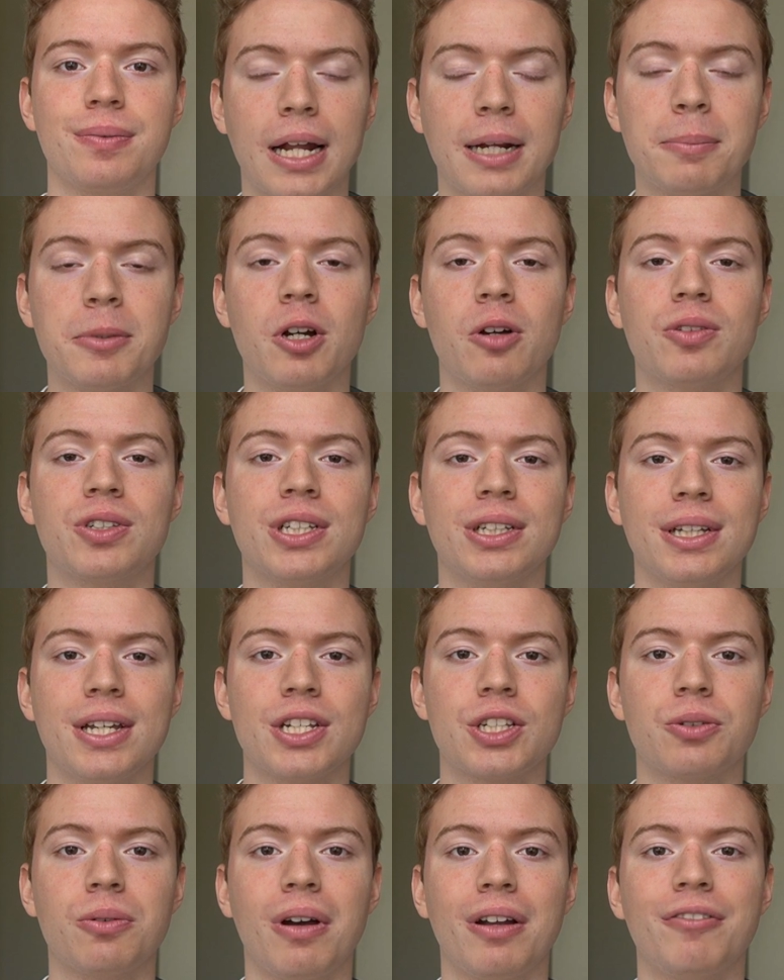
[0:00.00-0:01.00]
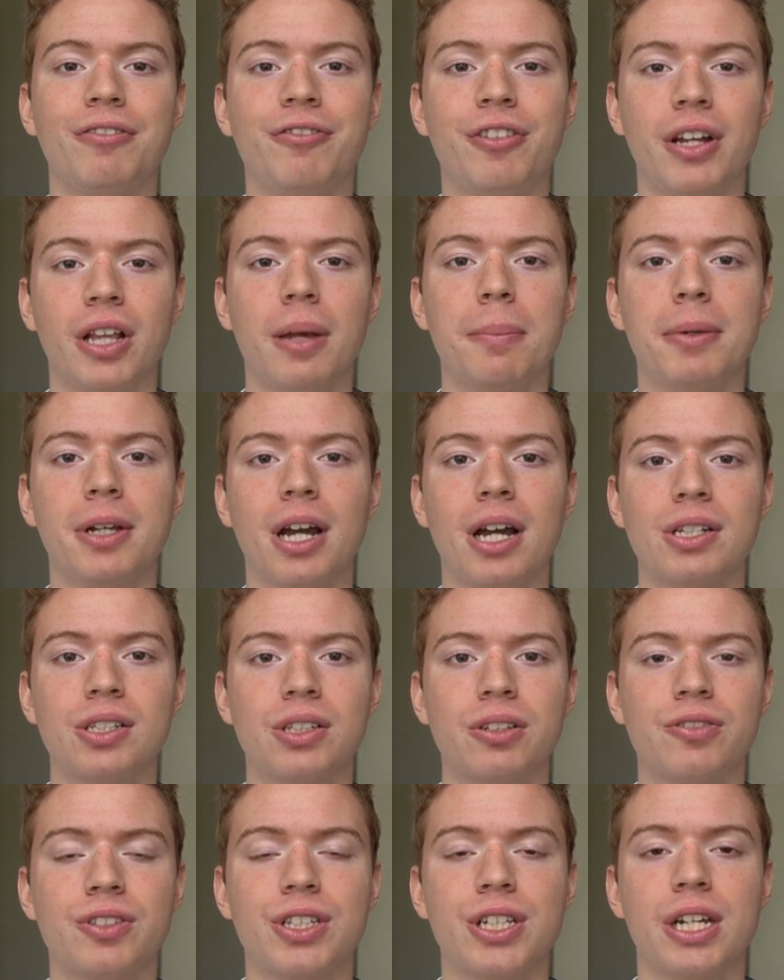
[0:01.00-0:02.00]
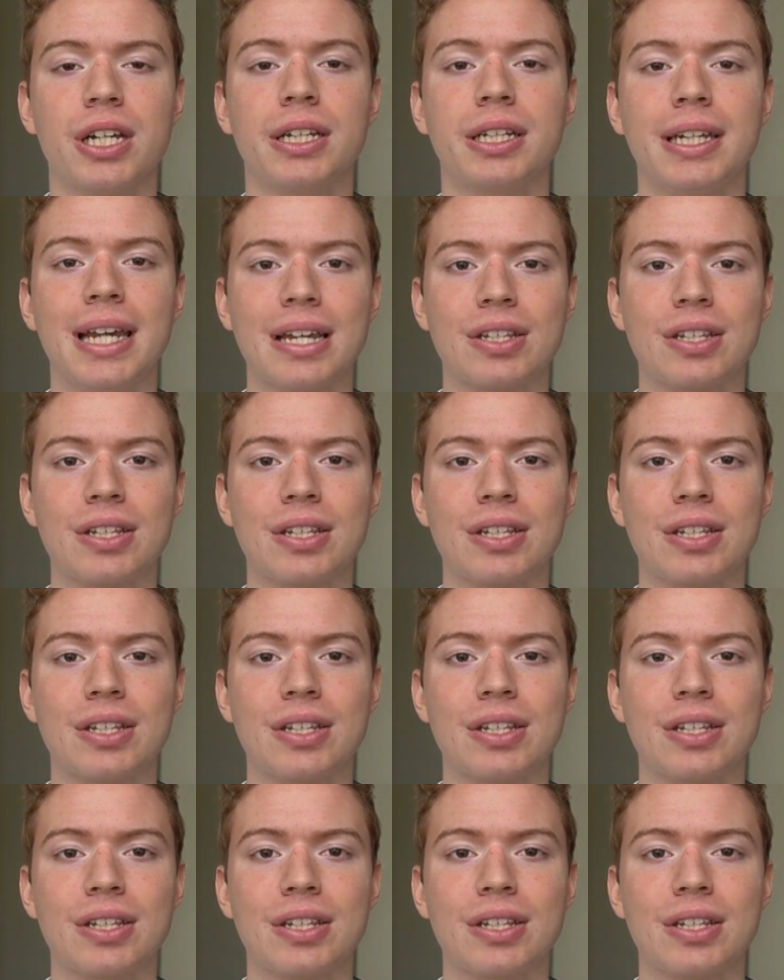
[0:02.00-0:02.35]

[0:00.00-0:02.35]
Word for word: Lineup notes in this one Filip Gustavsson